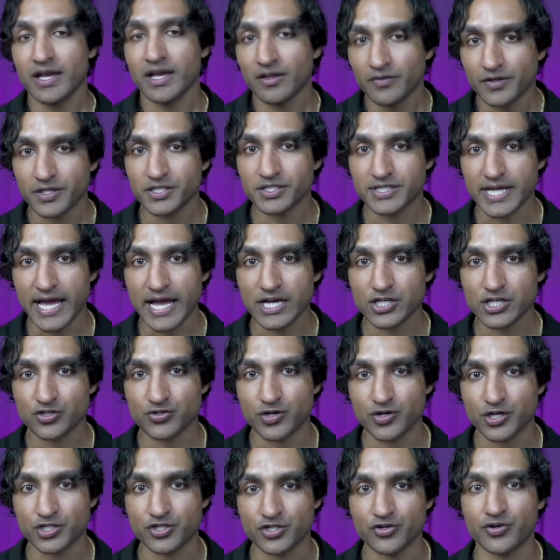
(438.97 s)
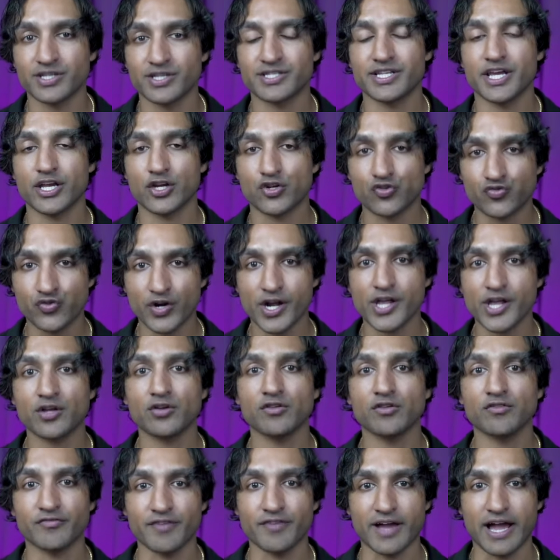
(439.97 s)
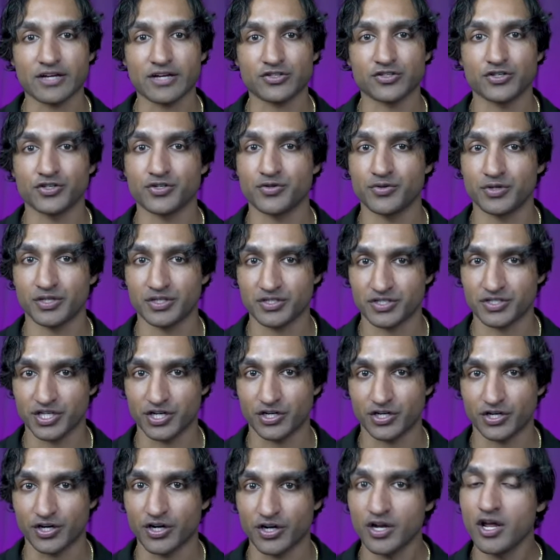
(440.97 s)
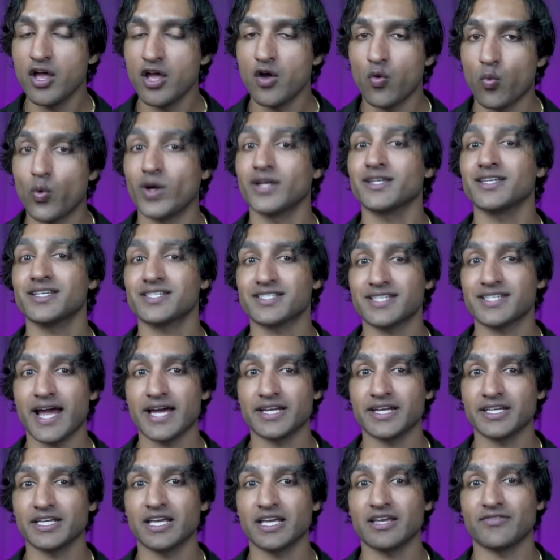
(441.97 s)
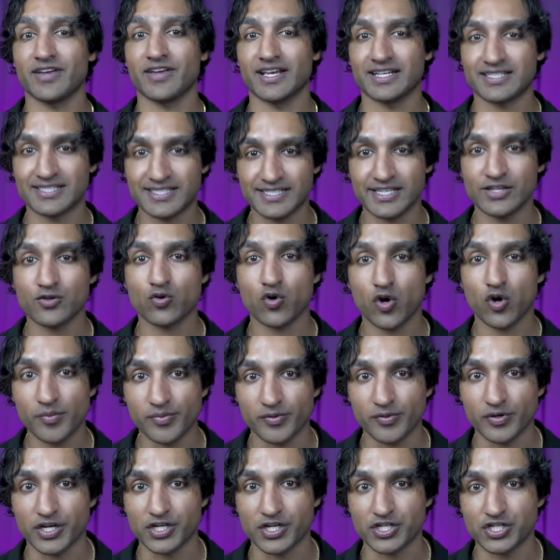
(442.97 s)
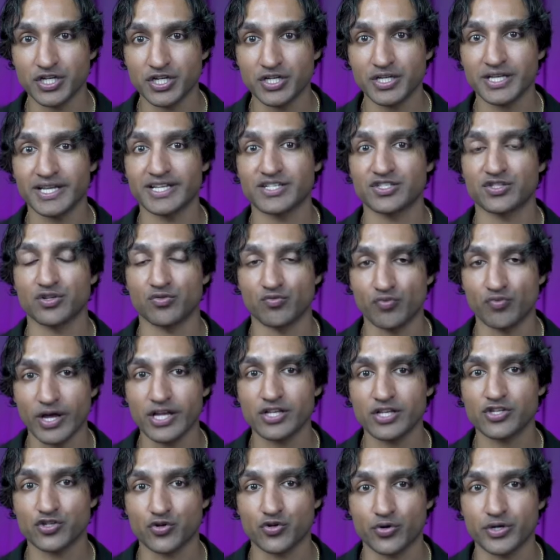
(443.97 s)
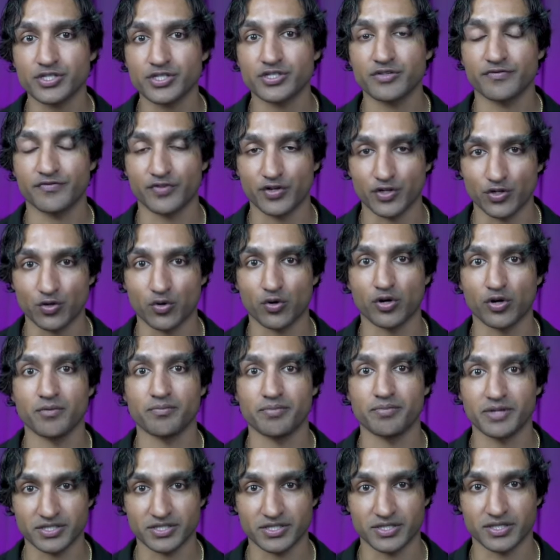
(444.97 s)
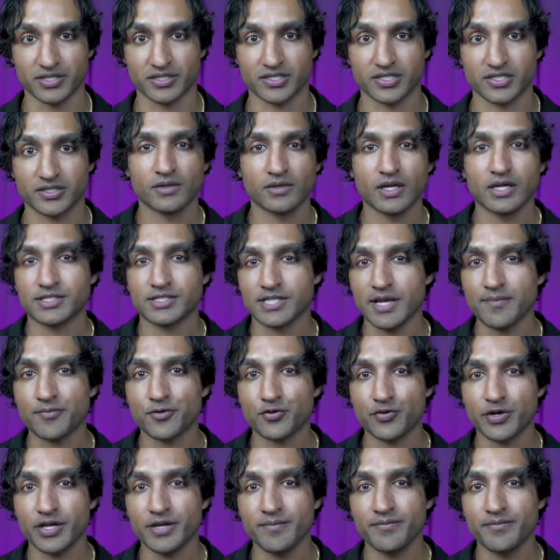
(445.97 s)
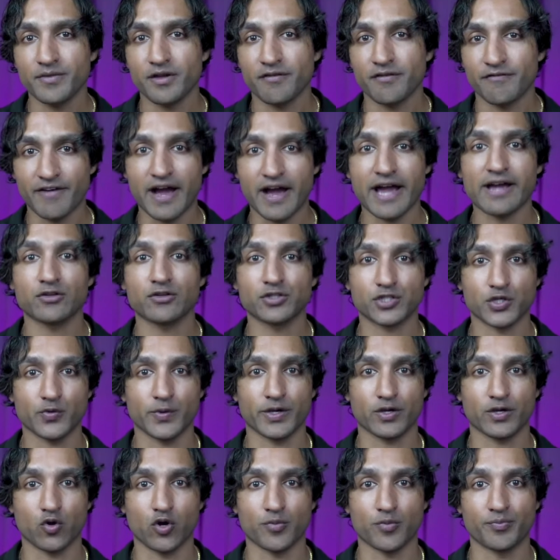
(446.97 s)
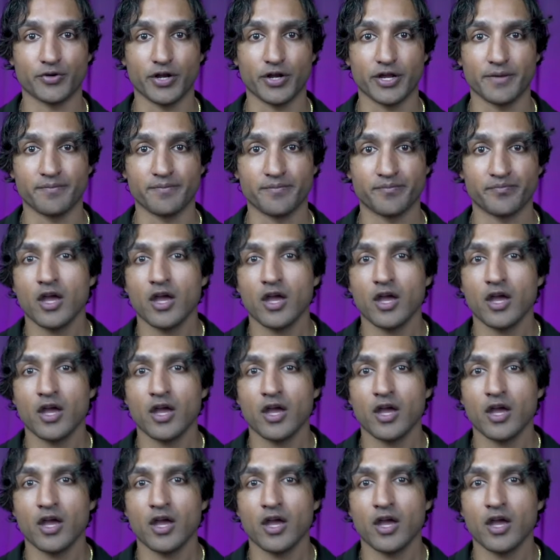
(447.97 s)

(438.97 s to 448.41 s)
This tax structure is a critical factor to consider when deciding if a C corporation is the right choice for your business. Step 3, file to incorporate.